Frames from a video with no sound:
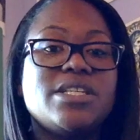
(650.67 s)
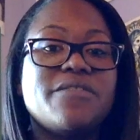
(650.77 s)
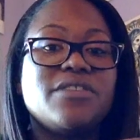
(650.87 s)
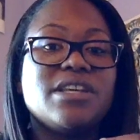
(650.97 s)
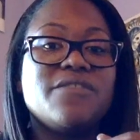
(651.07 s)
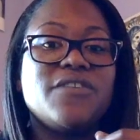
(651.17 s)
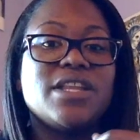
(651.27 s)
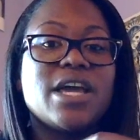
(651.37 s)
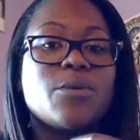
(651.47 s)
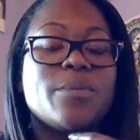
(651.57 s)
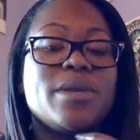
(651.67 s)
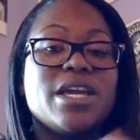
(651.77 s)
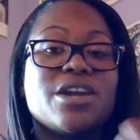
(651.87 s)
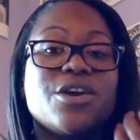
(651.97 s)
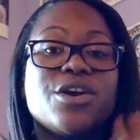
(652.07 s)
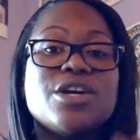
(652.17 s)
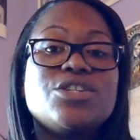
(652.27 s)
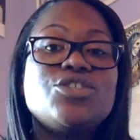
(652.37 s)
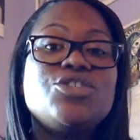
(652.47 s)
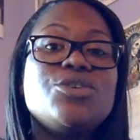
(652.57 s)
definitely feel like we're being
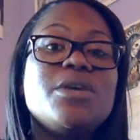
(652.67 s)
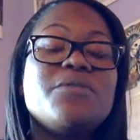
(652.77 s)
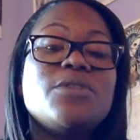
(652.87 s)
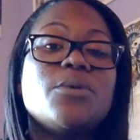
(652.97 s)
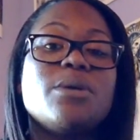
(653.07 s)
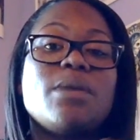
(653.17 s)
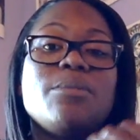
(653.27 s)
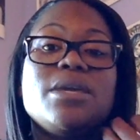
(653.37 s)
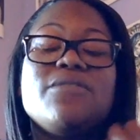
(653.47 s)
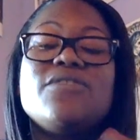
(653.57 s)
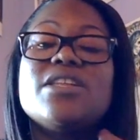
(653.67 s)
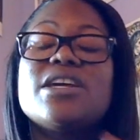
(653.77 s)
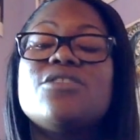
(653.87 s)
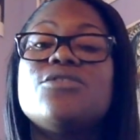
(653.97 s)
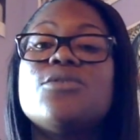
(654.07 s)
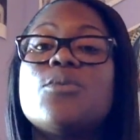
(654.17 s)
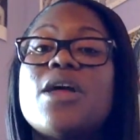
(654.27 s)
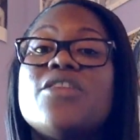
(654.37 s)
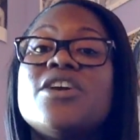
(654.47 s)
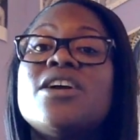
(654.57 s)
encouraged to, even though we may be feeling under the
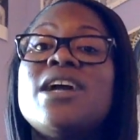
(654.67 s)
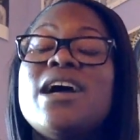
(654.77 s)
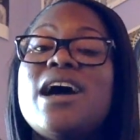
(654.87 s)
weather,